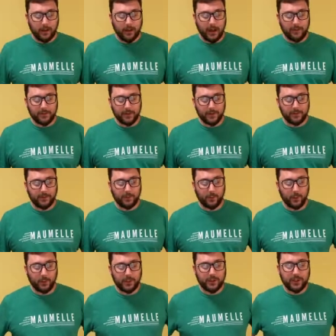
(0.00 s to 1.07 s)
after the Civil
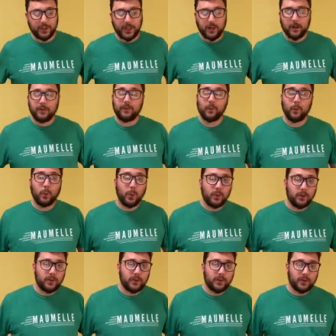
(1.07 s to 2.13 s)
War. And she cared for
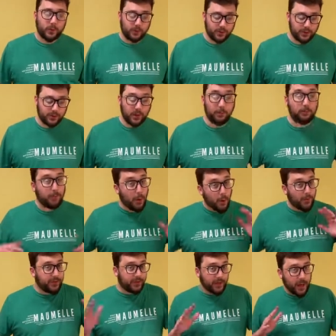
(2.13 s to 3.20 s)
wounded soldiers on
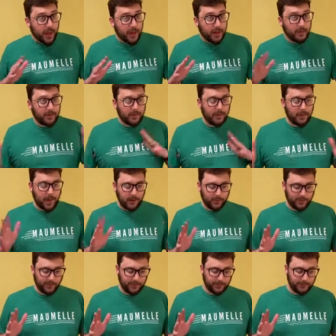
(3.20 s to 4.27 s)
both sides of the
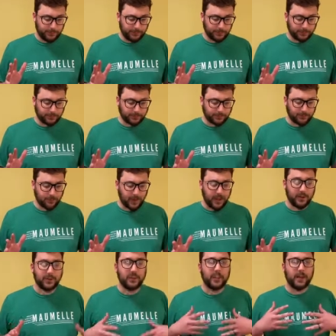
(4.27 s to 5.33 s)
battlefield.
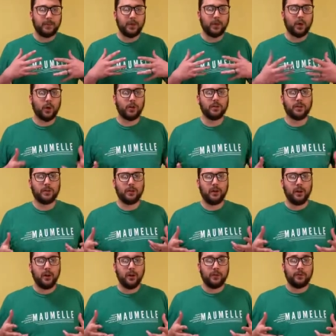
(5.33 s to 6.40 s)
And she had been urging
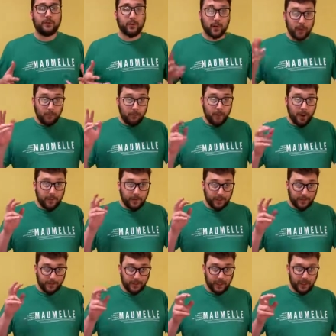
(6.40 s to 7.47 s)
for a
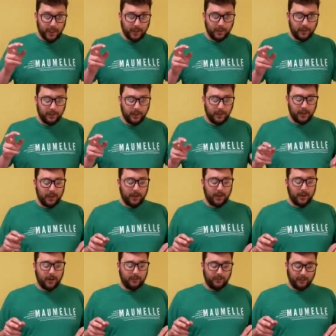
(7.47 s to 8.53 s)
Mother's Day
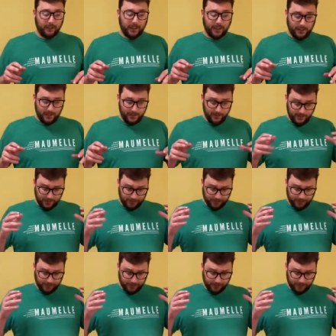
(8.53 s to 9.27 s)
uh, for many years